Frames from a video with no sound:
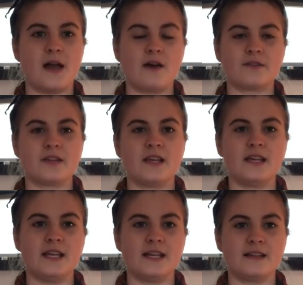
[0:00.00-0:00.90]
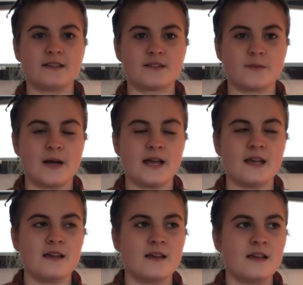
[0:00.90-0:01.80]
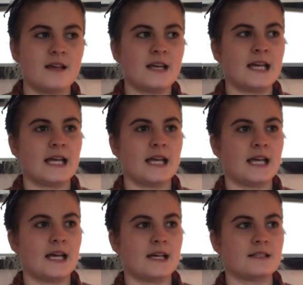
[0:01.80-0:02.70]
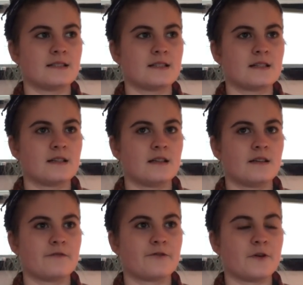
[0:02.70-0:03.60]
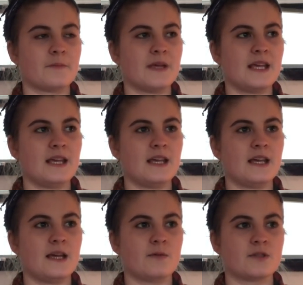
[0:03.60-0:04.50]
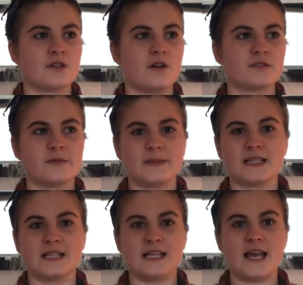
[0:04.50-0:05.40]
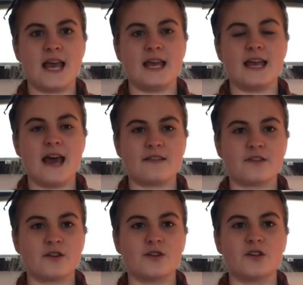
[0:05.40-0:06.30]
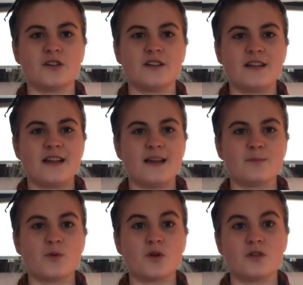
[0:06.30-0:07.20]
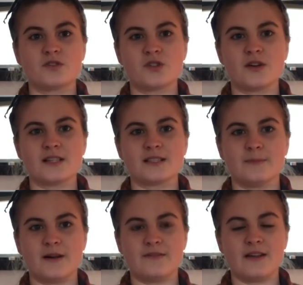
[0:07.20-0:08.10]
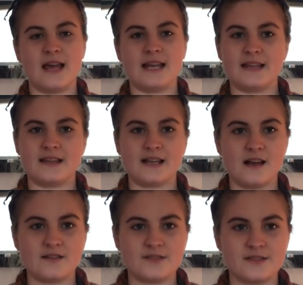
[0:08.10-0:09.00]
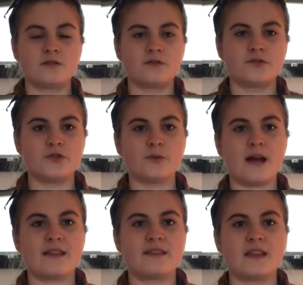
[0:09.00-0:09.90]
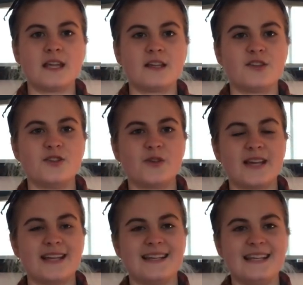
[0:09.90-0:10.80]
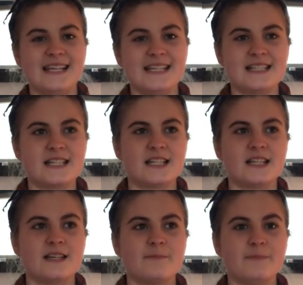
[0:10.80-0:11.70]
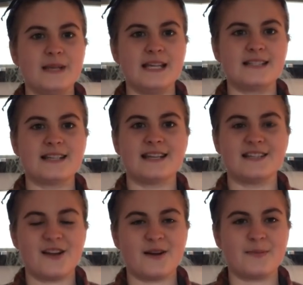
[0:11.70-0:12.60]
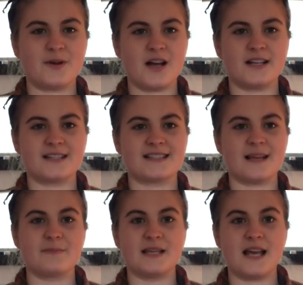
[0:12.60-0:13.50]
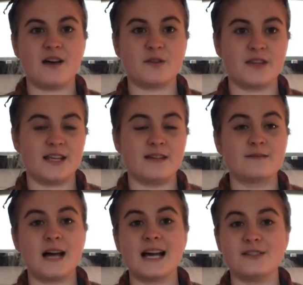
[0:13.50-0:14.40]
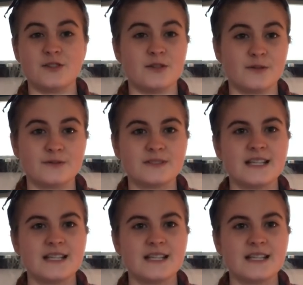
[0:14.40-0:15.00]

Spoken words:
healthy eating this way, and for me it was ultimately a ethical and moral choice above anything else. Do I think you can eat meat and dairy products and be healthy? I do.